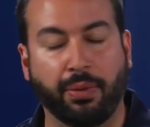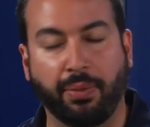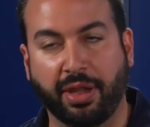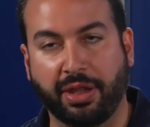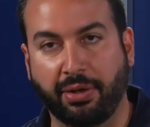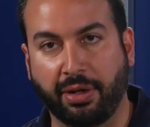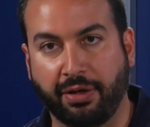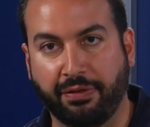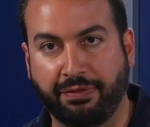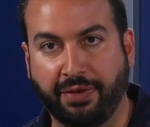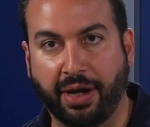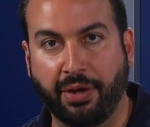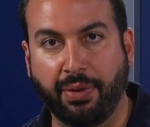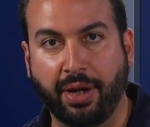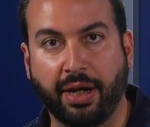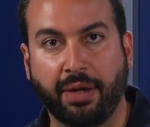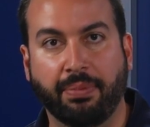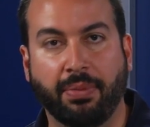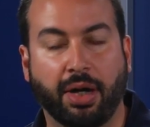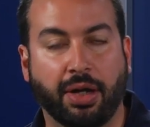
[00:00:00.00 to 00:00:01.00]
whether in a
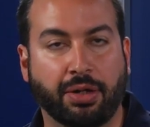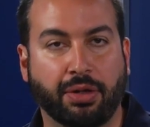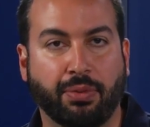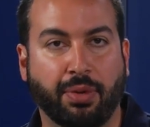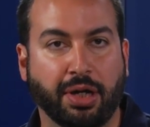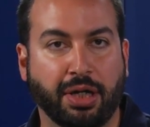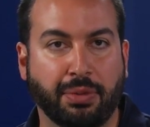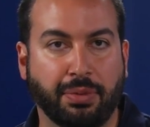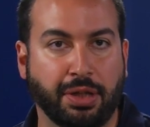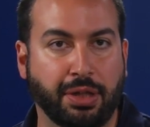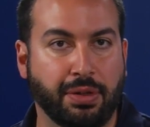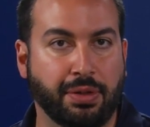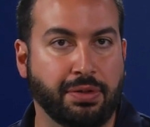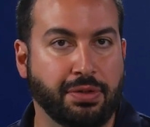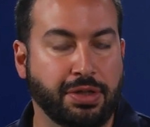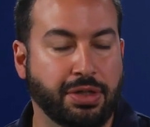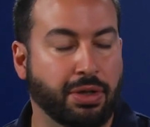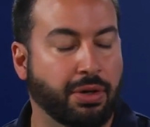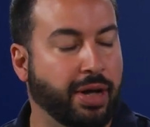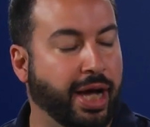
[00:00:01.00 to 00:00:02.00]
federated model where you would
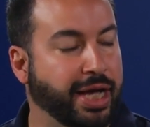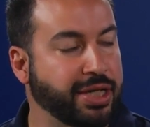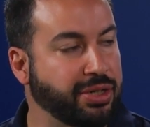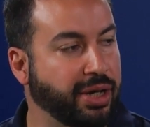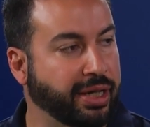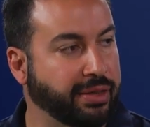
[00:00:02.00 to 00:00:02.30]
use your Azure